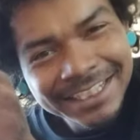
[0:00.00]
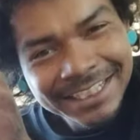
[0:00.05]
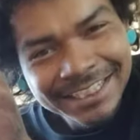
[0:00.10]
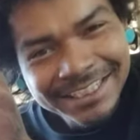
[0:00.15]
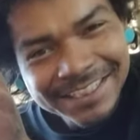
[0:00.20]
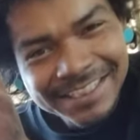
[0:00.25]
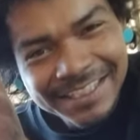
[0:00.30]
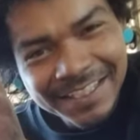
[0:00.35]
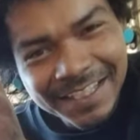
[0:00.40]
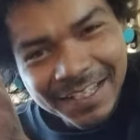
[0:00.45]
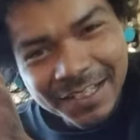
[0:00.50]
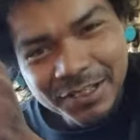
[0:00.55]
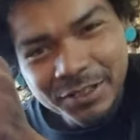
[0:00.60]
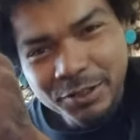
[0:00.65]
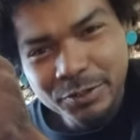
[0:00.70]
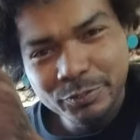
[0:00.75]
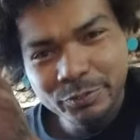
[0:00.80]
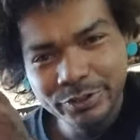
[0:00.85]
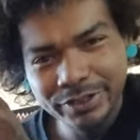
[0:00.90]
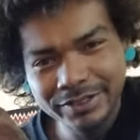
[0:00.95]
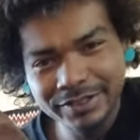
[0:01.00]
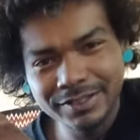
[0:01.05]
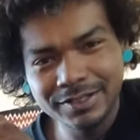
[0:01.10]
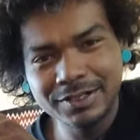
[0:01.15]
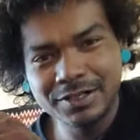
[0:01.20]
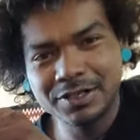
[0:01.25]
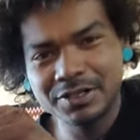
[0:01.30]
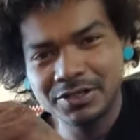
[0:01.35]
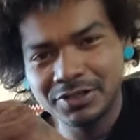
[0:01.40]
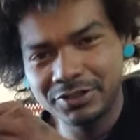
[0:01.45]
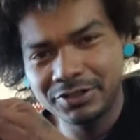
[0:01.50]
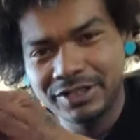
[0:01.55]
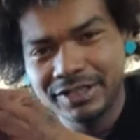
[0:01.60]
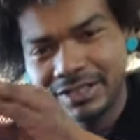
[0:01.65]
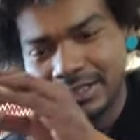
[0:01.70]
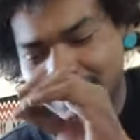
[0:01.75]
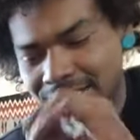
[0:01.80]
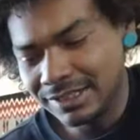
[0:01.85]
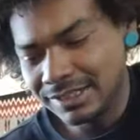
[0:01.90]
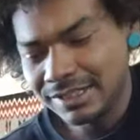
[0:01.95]
You see that clump right there?
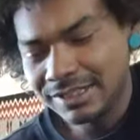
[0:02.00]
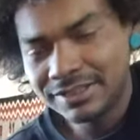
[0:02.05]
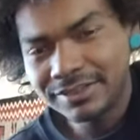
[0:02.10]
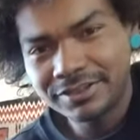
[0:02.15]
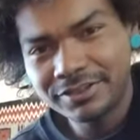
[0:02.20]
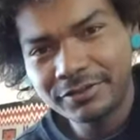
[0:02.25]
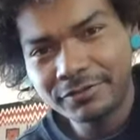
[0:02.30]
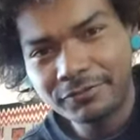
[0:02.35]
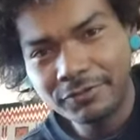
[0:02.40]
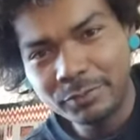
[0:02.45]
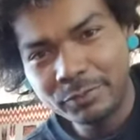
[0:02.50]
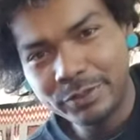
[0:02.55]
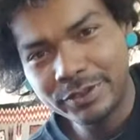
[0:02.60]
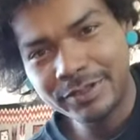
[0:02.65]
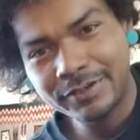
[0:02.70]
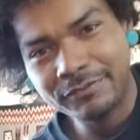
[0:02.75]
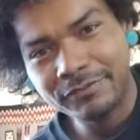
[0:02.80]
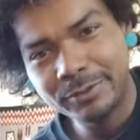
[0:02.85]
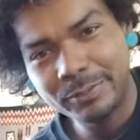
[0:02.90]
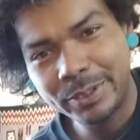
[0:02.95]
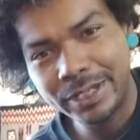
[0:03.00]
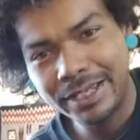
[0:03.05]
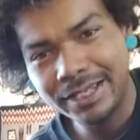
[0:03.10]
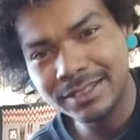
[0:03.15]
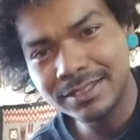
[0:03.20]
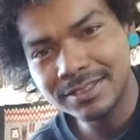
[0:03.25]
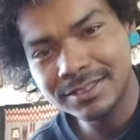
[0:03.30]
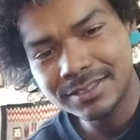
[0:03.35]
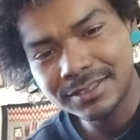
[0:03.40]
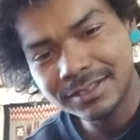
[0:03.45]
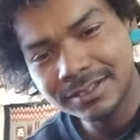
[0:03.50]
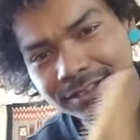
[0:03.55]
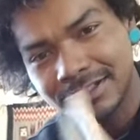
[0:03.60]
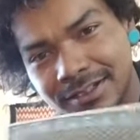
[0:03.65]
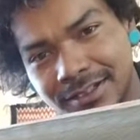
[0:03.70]
Okay, so you flip it, flip hands.